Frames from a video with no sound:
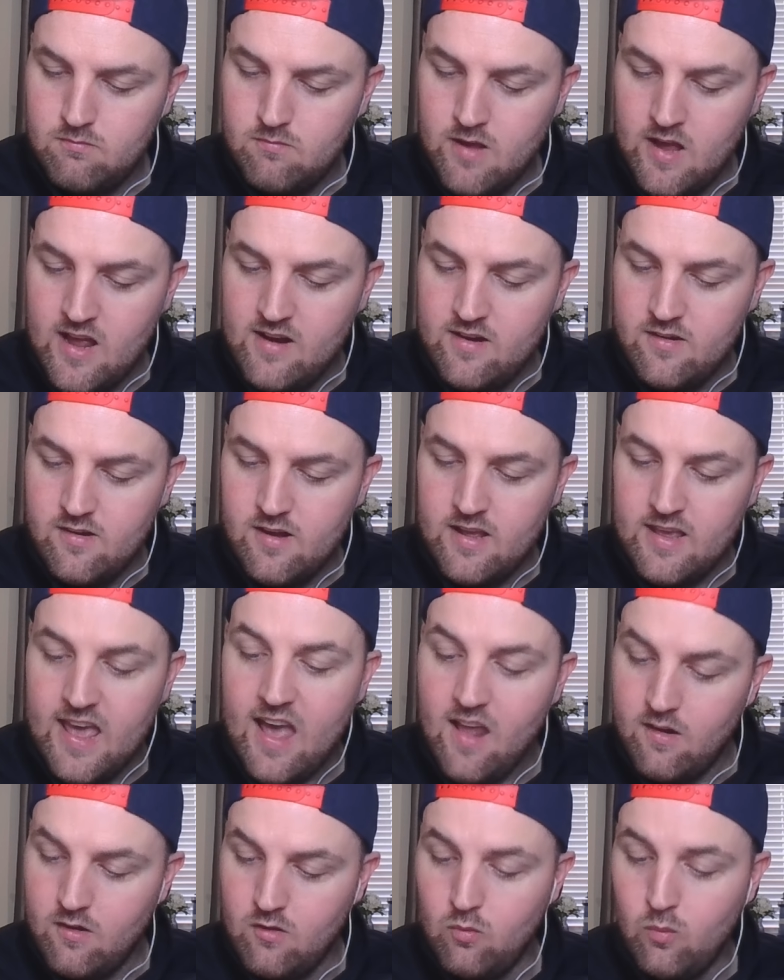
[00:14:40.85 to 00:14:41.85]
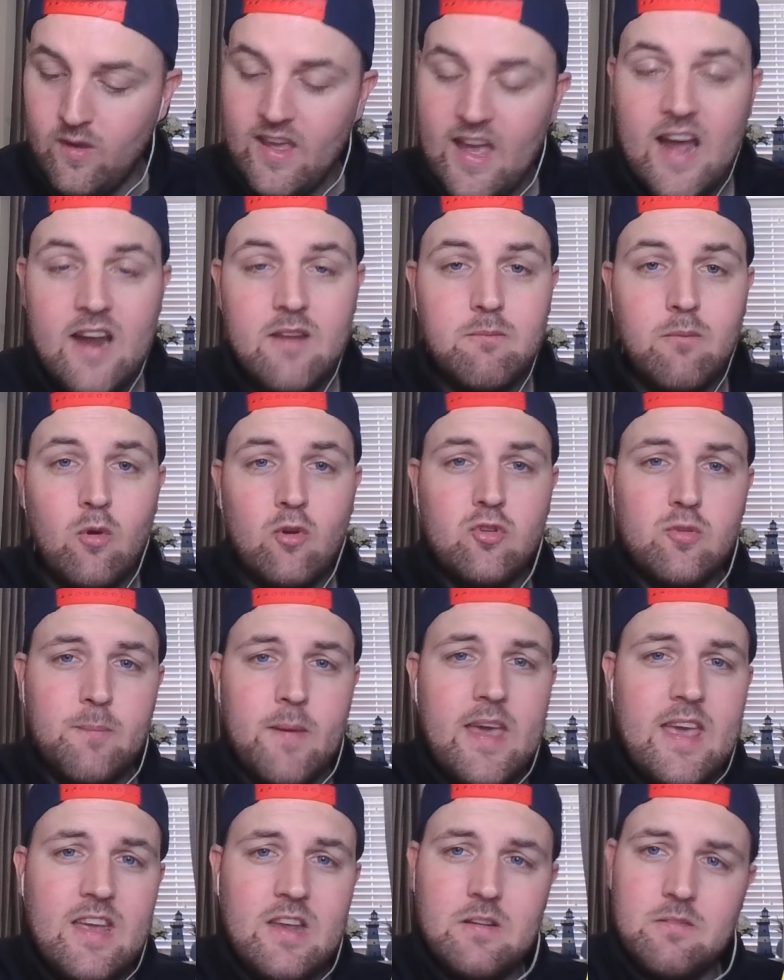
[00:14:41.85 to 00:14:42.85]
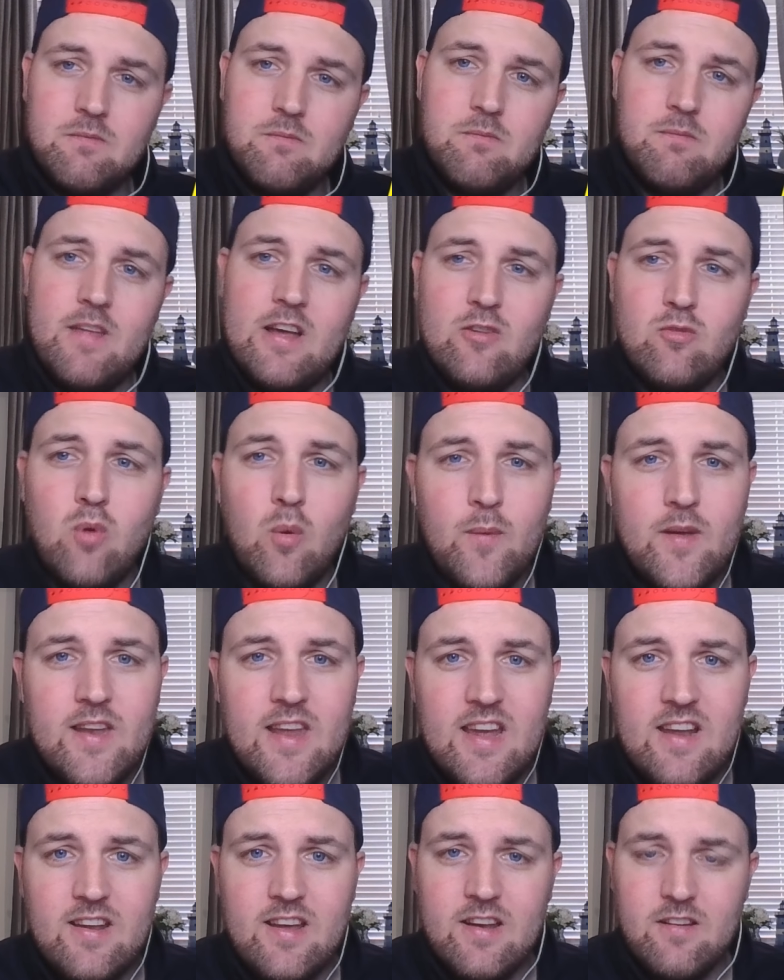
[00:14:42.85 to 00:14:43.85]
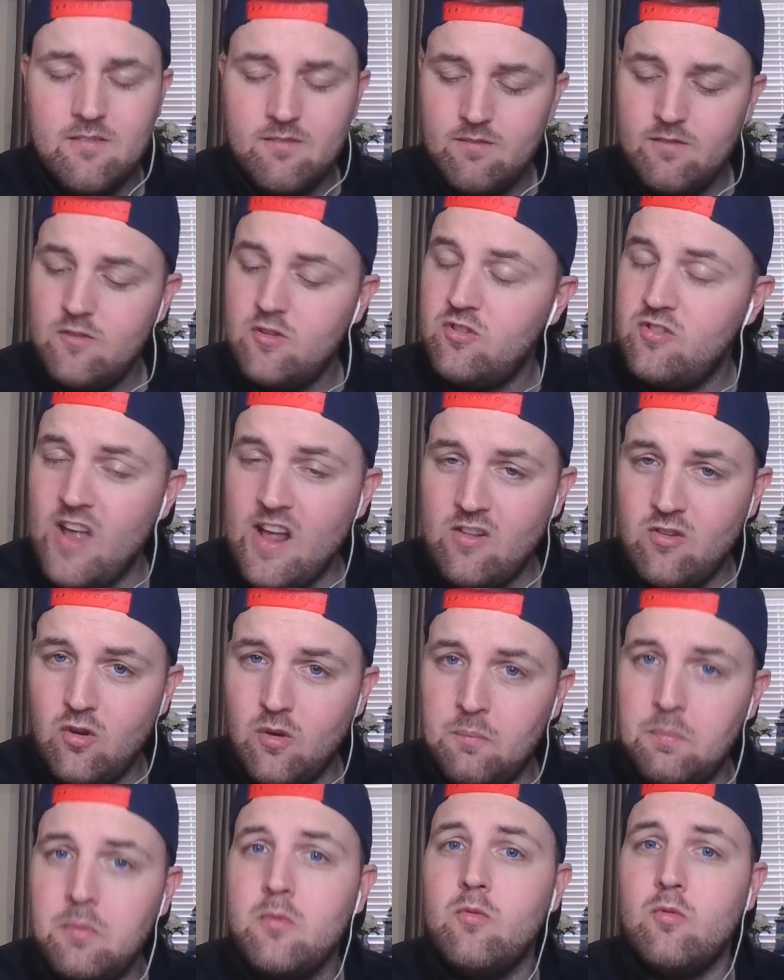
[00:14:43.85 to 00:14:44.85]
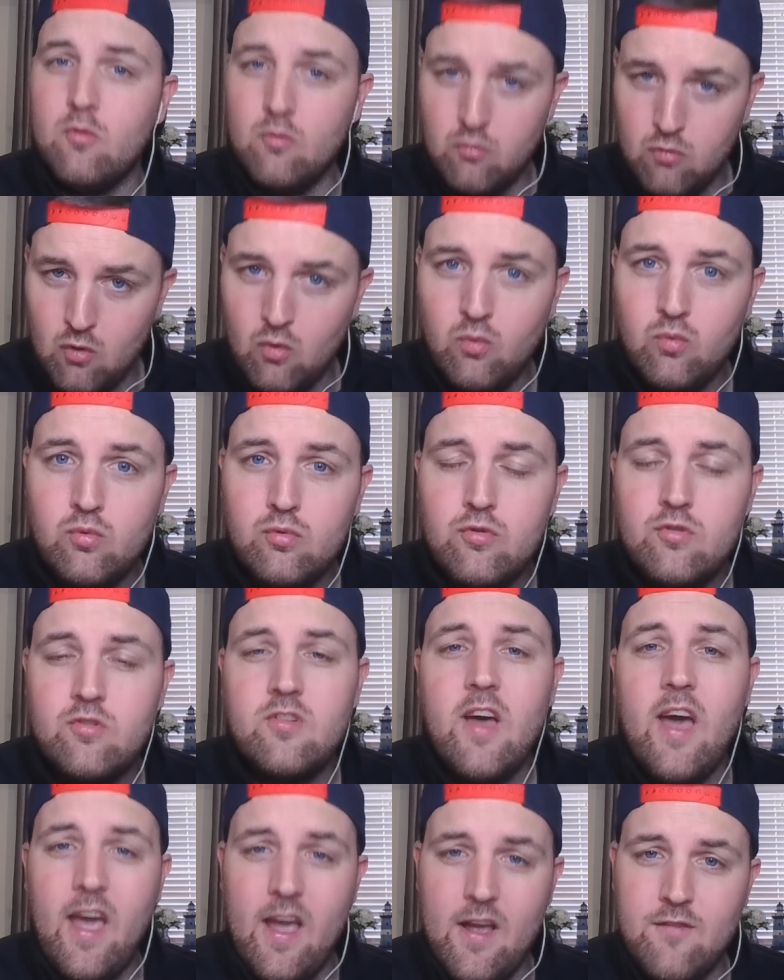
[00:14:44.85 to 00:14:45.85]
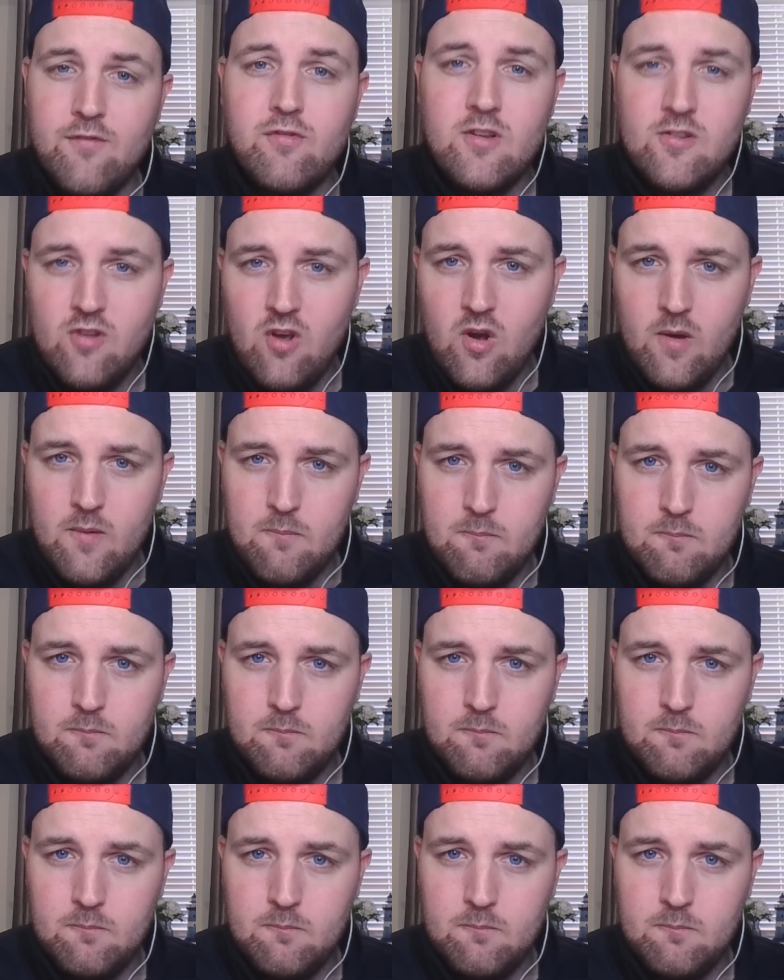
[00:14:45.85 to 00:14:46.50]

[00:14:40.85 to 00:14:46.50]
And again, we had more speed. That's what we needed. Setup rules every time.